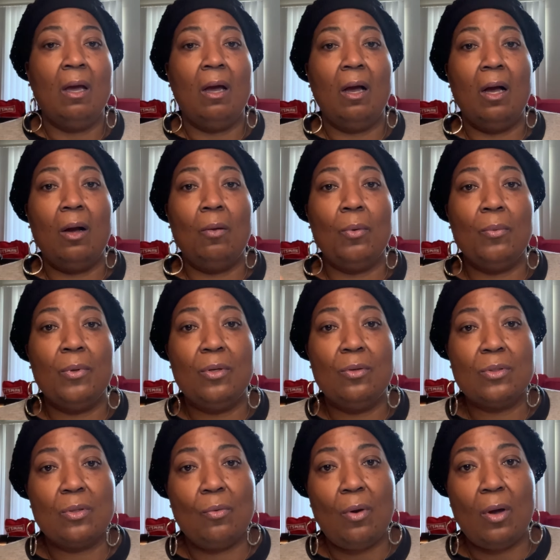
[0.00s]
we were
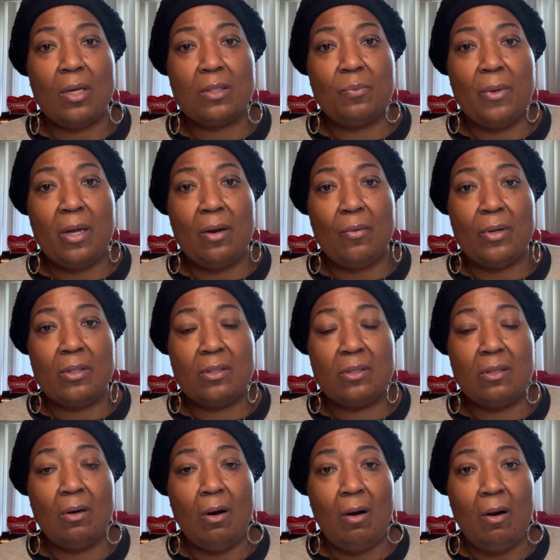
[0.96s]
using cross battery and
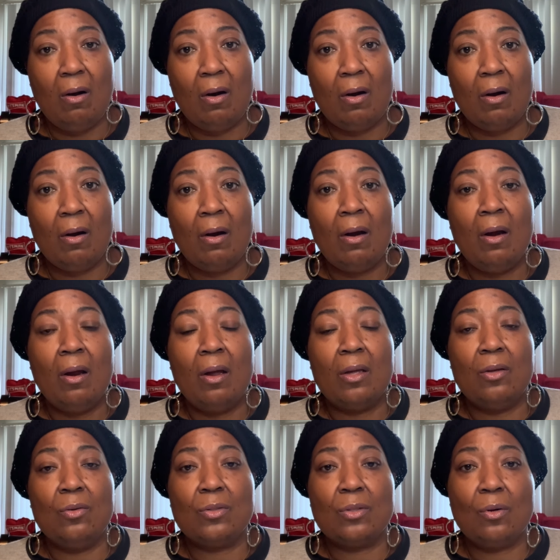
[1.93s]
still are
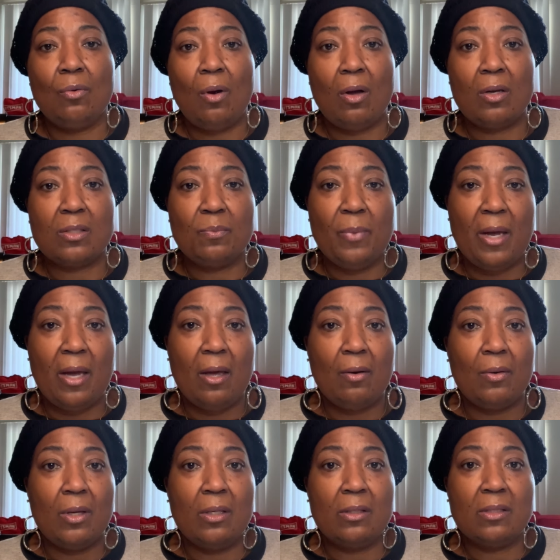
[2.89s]
using cross
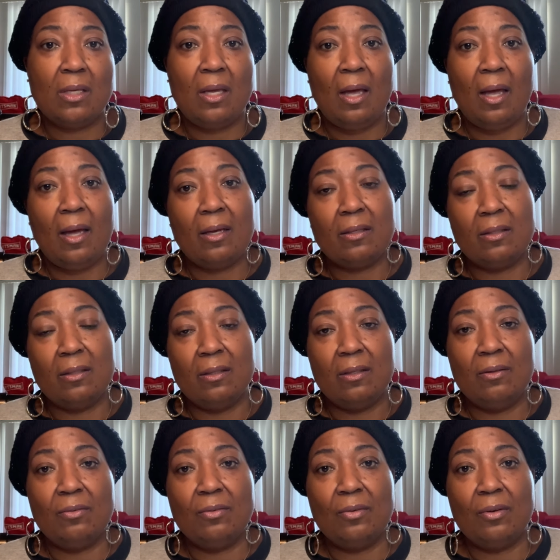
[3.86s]
battery to kind
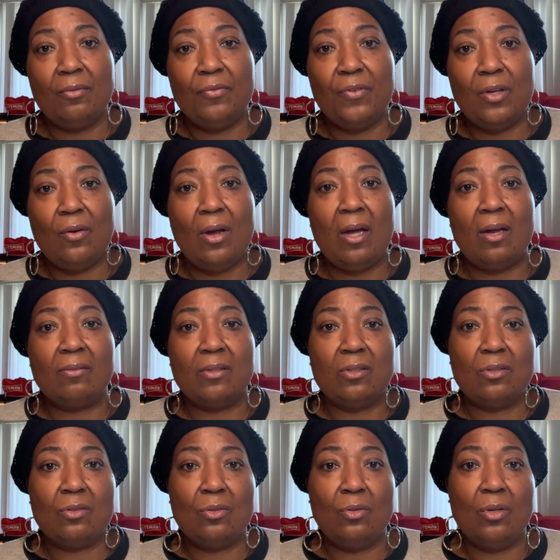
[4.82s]
of figure out if the
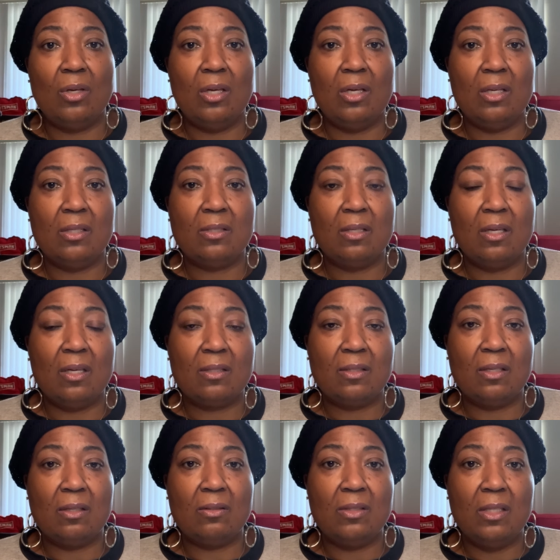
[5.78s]
student is
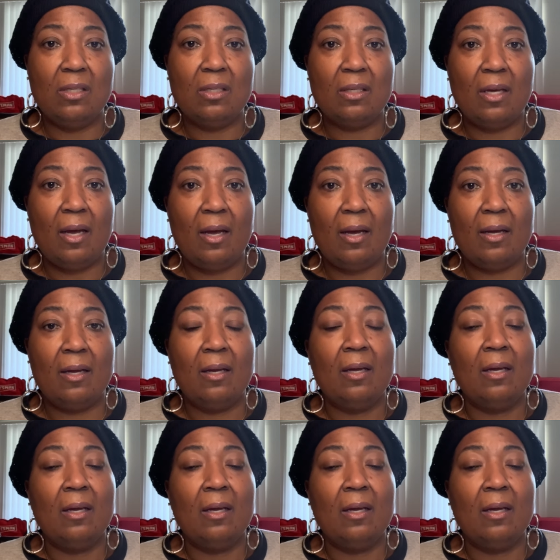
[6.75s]
SLD or not.